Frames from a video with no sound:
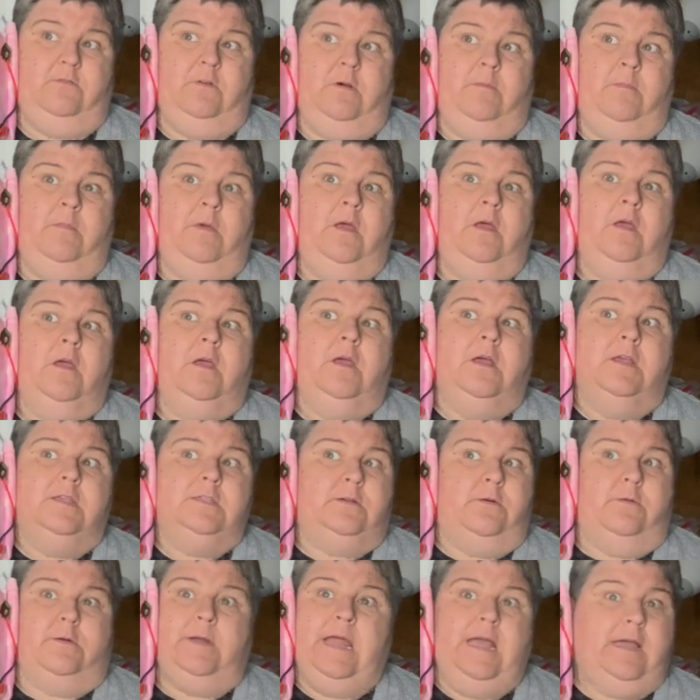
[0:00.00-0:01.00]
him.
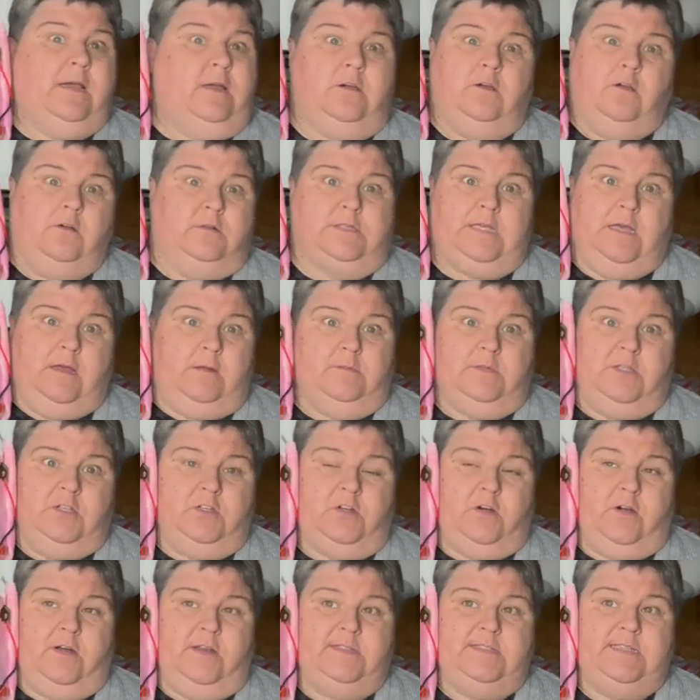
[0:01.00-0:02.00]
So we're not going to go tell him to
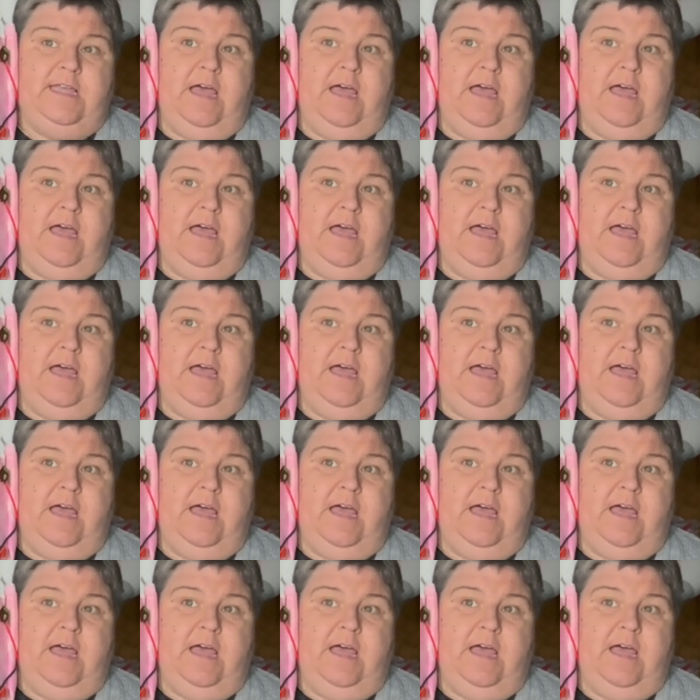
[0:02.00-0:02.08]
turn it